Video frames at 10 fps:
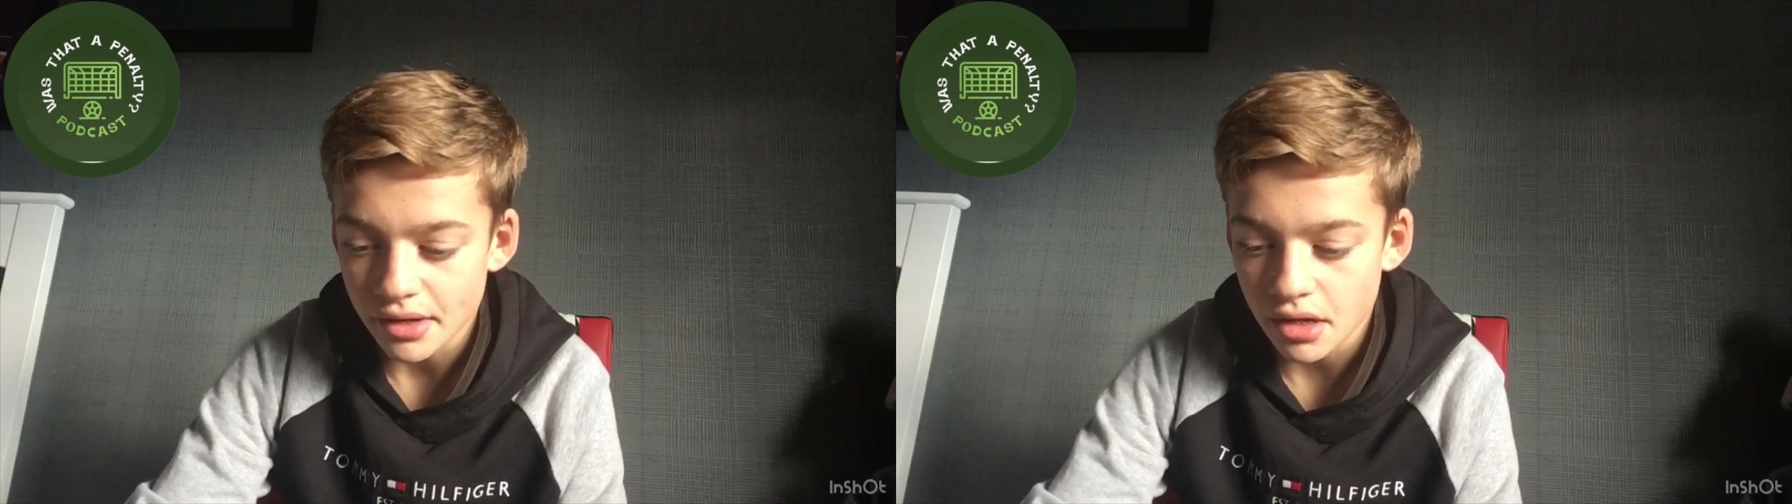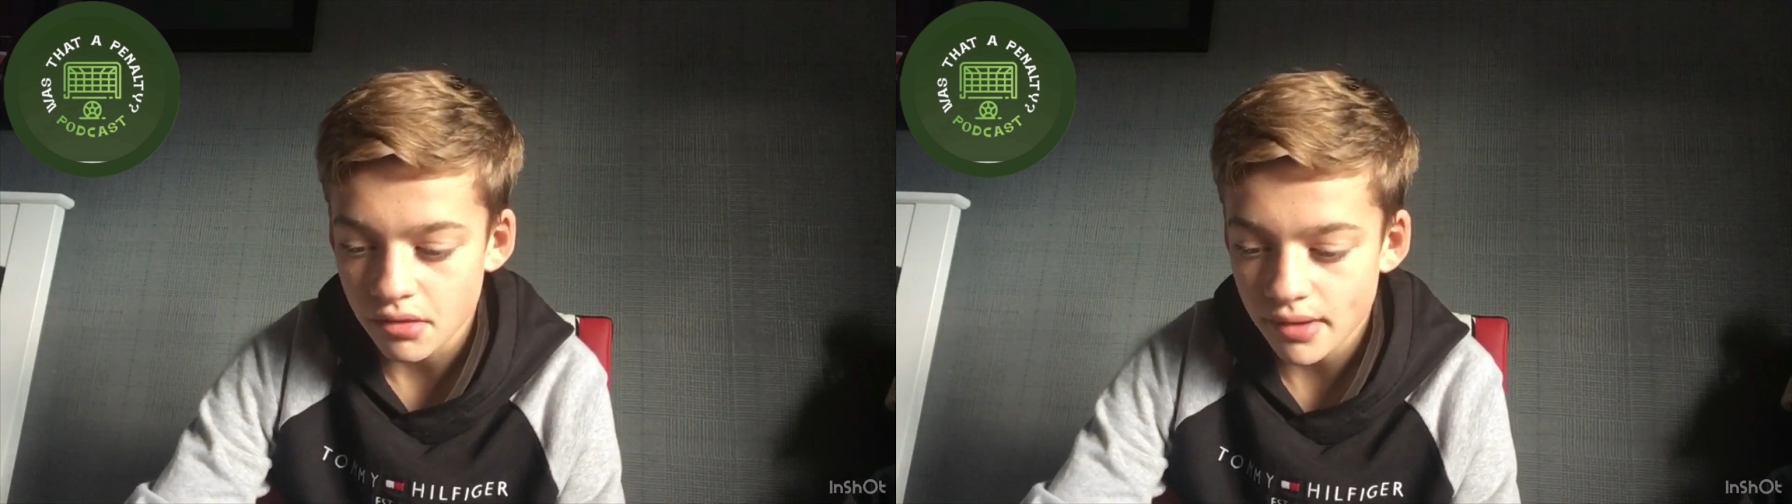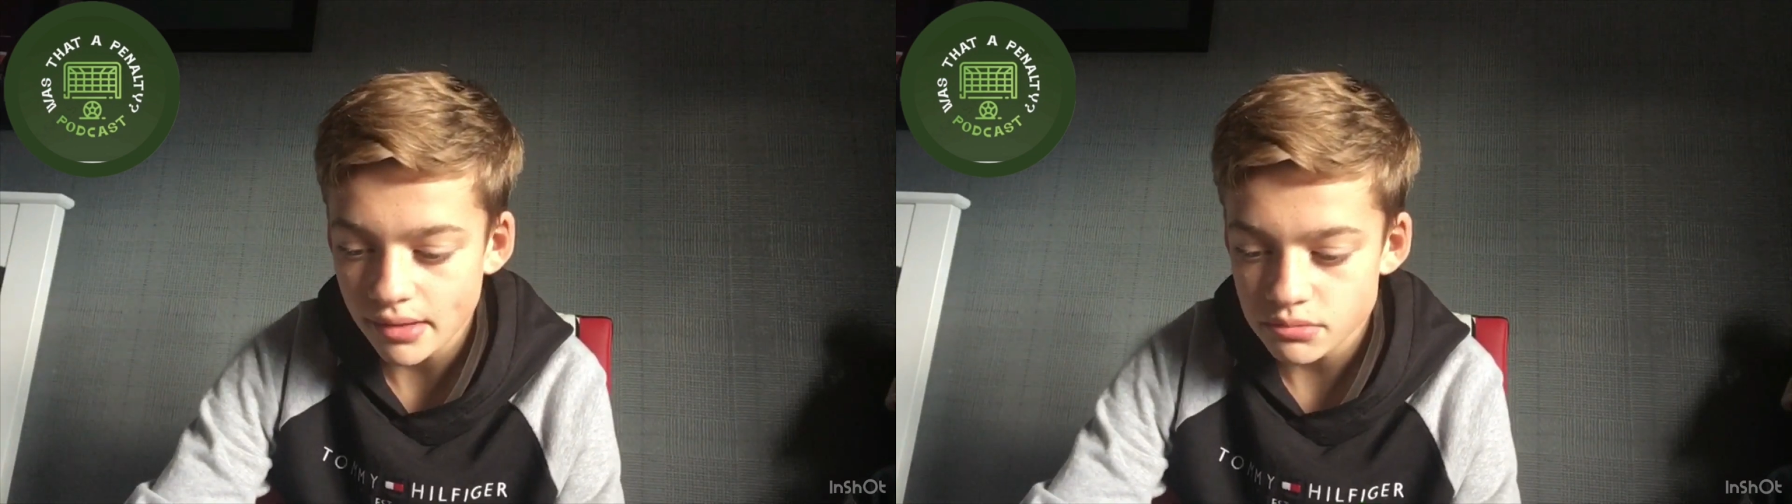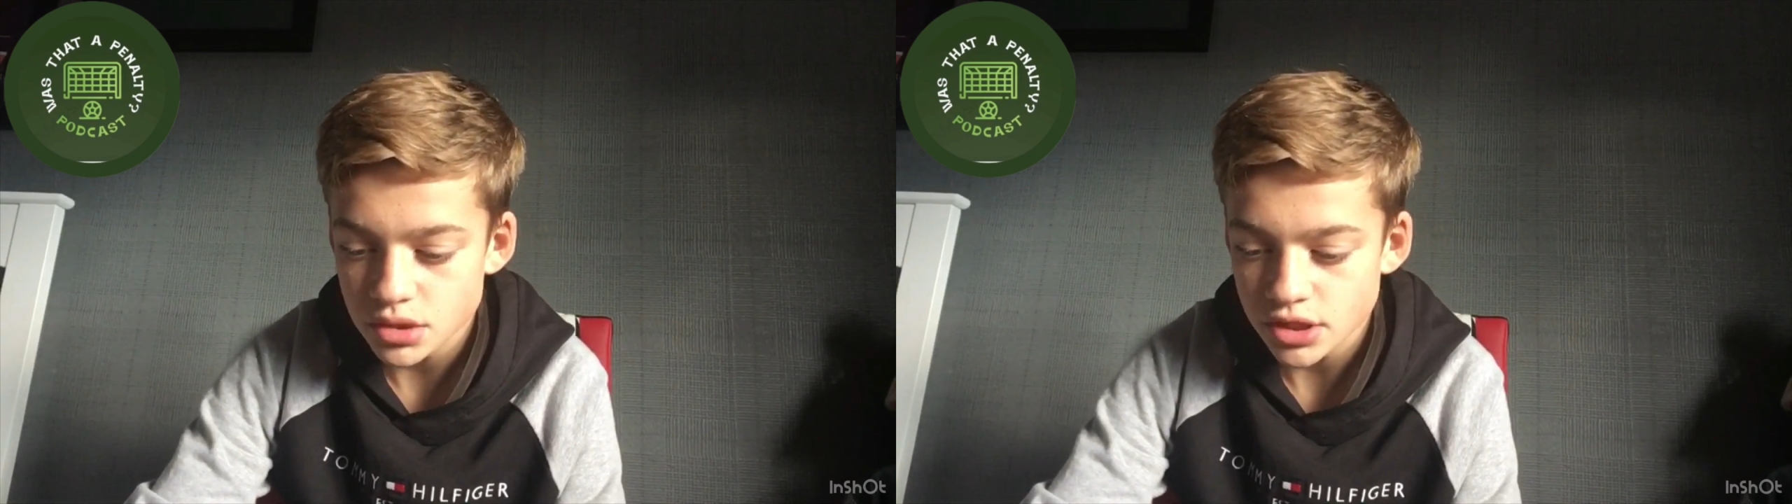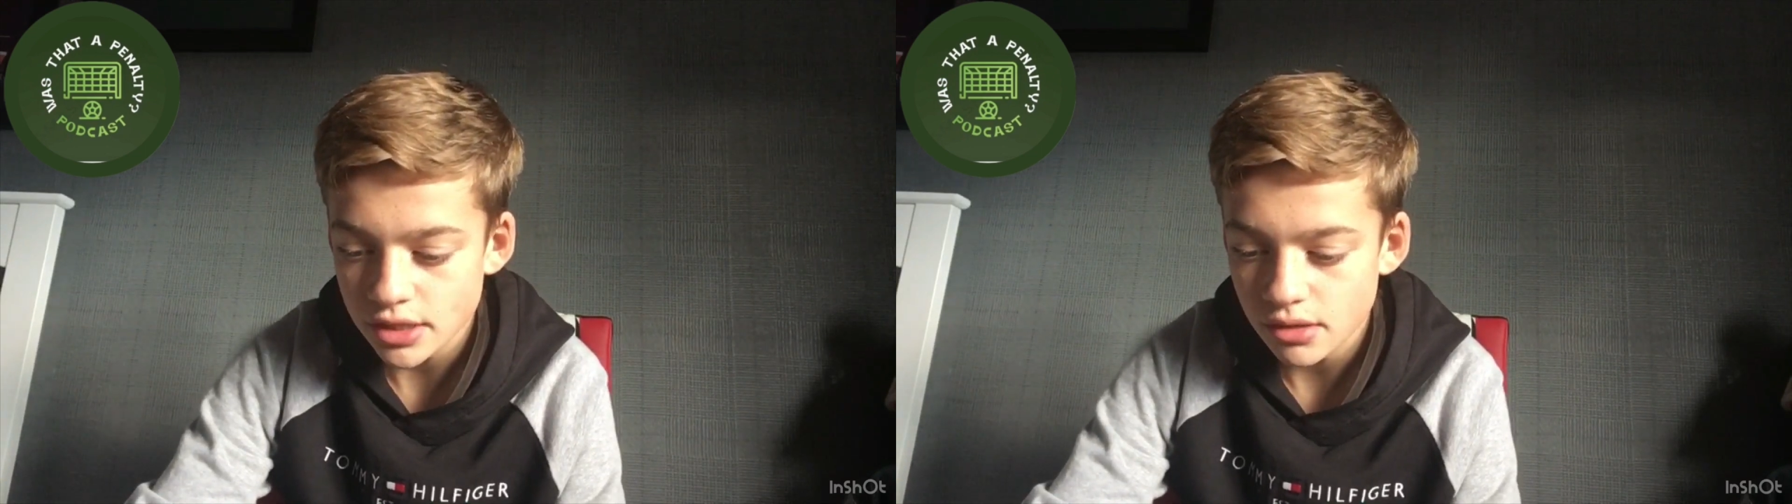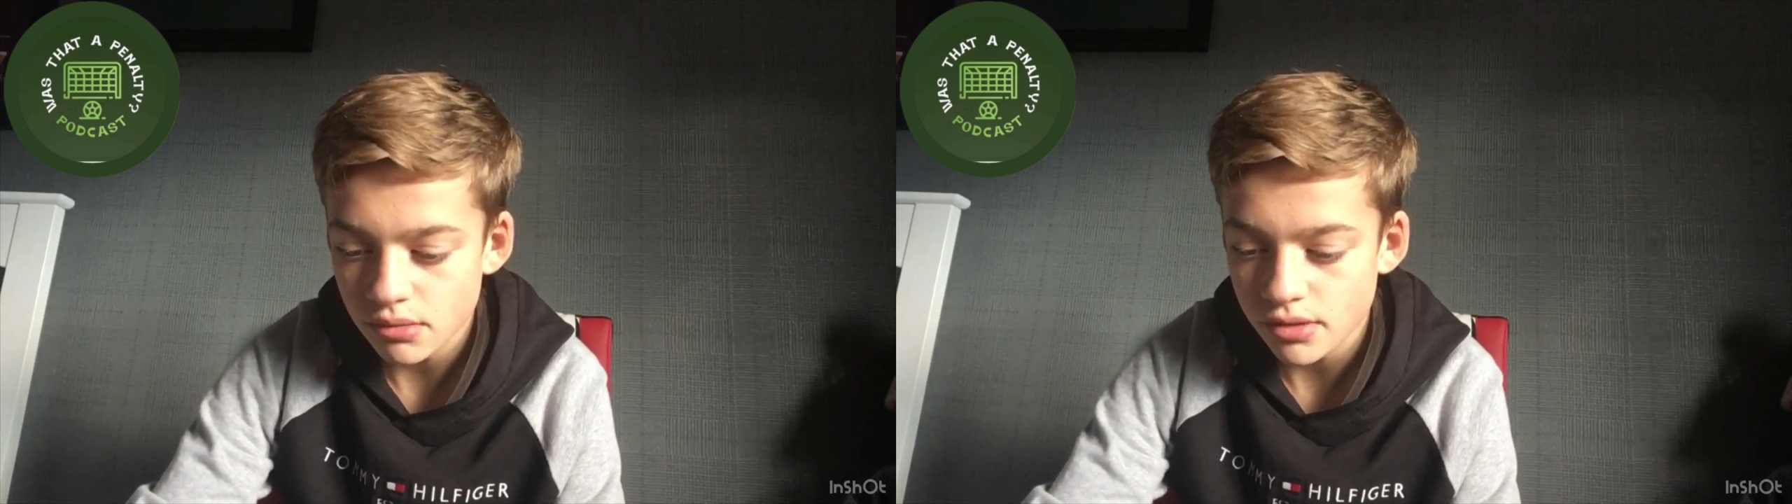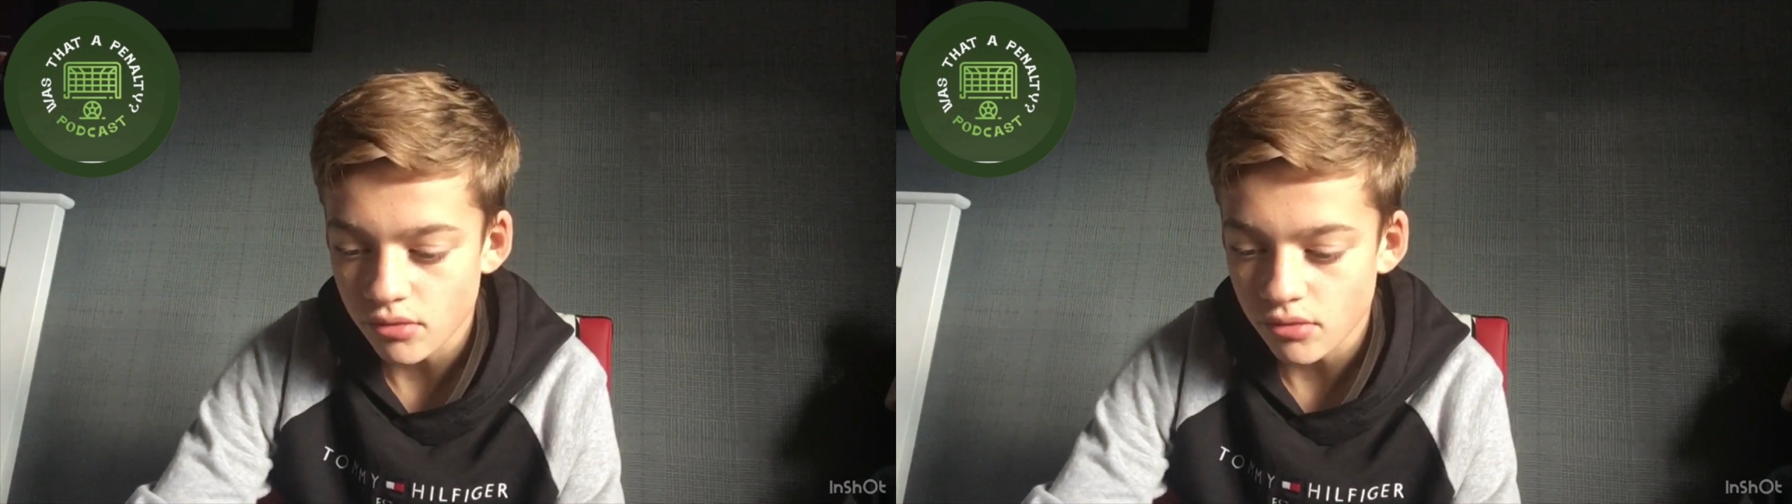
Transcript: are absolutely